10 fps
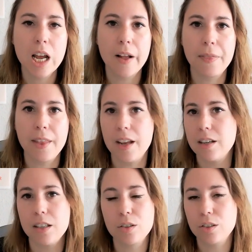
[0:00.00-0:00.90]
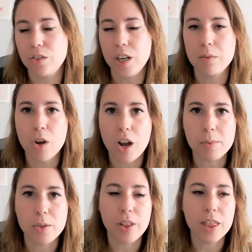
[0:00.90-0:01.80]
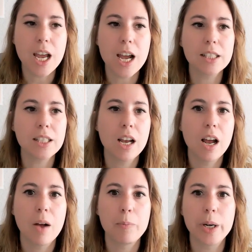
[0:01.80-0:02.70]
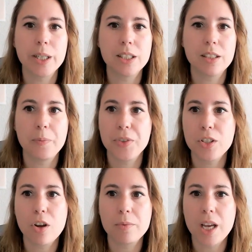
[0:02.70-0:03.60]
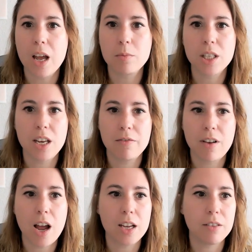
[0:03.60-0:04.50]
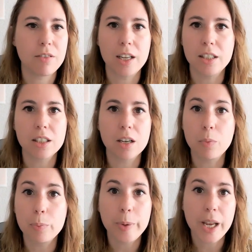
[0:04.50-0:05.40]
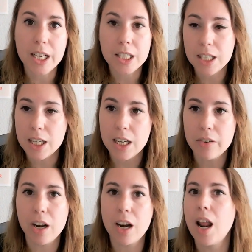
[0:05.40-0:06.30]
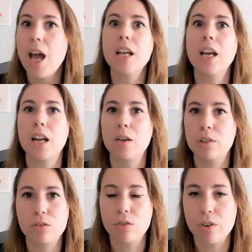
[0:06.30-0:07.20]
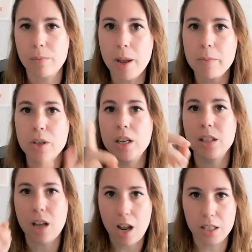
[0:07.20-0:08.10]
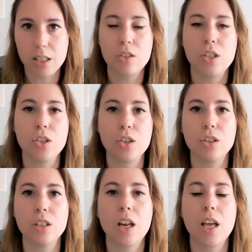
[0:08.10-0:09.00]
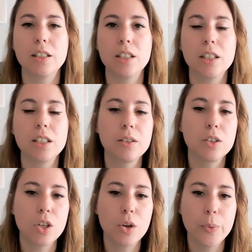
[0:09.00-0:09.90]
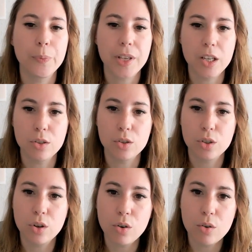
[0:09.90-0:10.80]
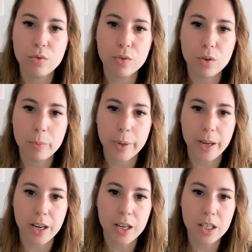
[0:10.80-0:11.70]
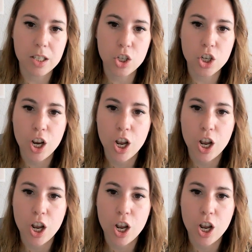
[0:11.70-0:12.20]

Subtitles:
and then I could create mockups with that. But sometimes if I find a page that I really like and I want to remember it, I screenshot it like this. So I use Go Full Page